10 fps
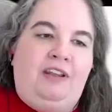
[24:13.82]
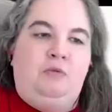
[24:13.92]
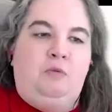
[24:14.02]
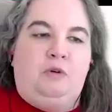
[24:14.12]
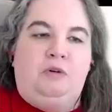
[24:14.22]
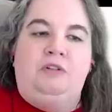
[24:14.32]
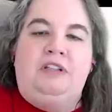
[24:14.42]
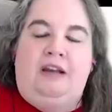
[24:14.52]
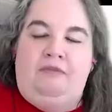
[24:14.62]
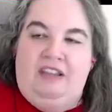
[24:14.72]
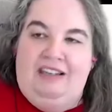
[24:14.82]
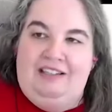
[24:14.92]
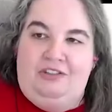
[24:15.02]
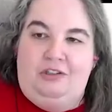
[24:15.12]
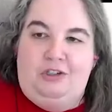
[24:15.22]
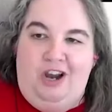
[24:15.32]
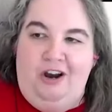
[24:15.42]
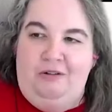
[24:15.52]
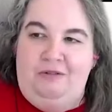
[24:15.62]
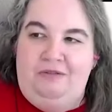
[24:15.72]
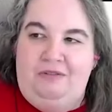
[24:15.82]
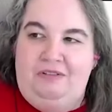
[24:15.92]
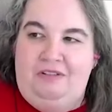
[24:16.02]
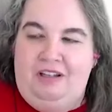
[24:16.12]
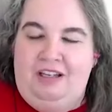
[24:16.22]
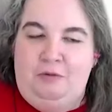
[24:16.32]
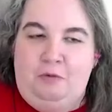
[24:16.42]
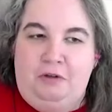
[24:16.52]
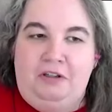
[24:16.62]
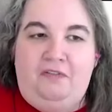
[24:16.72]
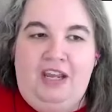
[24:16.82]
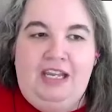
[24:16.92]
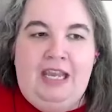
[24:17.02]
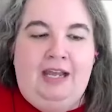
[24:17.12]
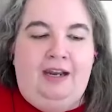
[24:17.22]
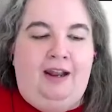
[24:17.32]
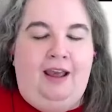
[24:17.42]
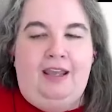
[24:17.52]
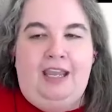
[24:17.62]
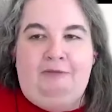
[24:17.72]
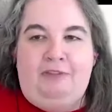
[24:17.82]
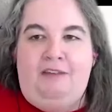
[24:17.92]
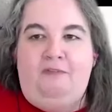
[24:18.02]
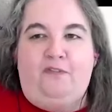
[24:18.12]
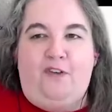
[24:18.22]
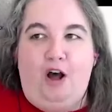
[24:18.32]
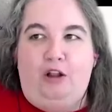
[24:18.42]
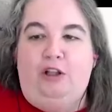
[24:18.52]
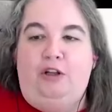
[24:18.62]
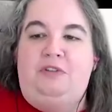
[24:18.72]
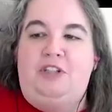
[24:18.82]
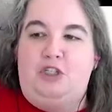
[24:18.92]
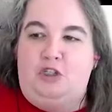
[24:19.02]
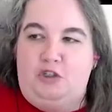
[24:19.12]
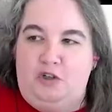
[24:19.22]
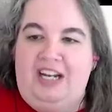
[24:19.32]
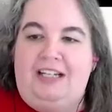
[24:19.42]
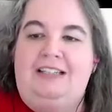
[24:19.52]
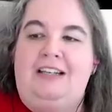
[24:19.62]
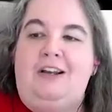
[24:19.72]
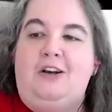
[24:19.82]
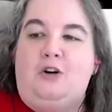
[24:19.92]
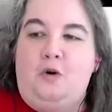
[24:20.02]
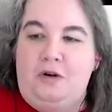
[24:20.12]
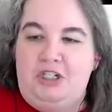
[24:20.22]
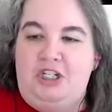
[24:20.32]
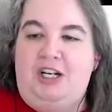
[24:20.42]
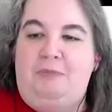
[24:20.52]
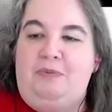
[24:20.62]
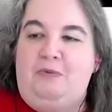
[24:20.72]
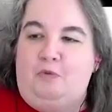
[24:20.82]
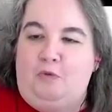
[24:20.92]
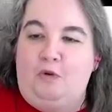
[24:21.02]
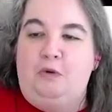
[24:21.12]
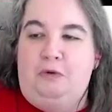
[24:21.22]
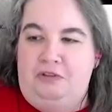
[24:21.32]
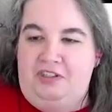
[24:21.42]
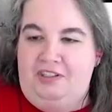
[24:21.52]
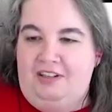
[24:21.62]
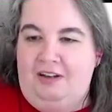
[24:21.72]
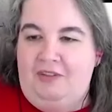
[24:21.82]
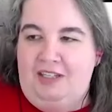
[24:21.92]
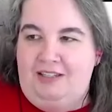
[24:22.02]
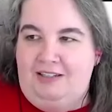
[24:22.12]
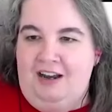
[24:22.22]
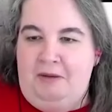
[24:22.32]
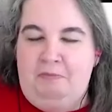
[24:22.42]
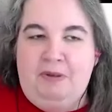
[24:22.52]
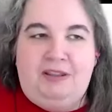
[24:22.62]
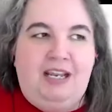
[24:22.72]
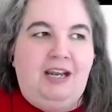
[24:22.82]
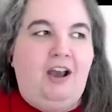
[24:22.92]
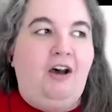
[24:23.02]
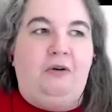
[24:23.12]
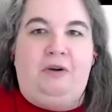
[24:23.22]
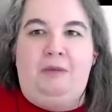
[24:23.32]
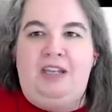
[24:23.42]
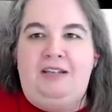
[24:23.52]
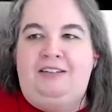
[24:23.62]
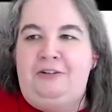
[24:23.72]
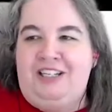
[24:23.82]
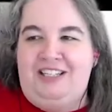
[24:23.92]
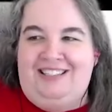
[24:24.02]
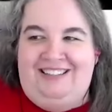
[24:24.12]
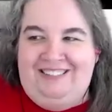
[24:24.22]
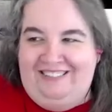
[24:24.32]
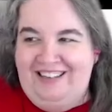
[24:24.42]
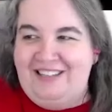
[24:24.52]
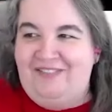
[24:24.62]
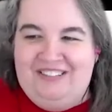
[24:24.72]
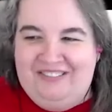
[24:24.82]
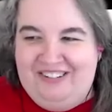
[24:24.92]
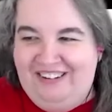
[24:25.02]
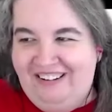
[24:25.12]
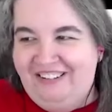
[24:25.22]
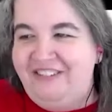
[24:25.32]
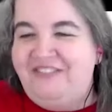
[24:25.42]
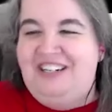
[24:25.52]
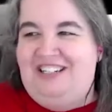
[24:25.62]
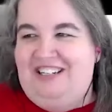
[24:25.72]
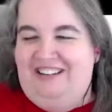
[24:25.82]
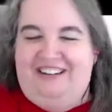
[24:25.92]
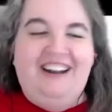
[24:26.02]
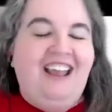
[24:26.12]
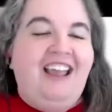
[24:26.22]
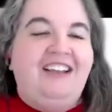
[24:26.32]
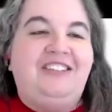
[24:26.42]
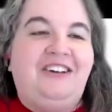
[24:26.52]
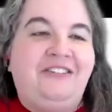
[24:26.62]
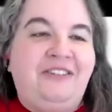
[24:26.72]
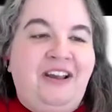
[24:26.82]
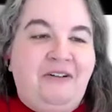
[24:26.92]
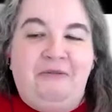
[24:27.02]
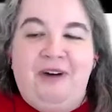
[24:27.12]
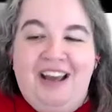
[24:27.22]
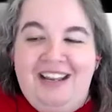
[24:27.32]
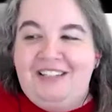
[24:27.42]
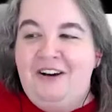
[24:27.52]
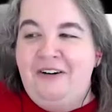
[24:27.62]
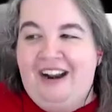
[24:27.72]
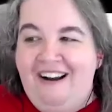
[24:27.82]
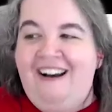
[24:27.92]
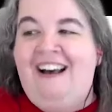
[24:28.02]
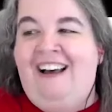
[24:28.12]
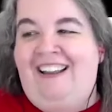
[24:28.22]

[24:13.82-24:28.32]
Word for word: in the world of this show in the world of fake canada if they followed the strict courtship rules of this yes. time but they don't yes. i mean lucas don't. and elizabeth were all over each other so what is going on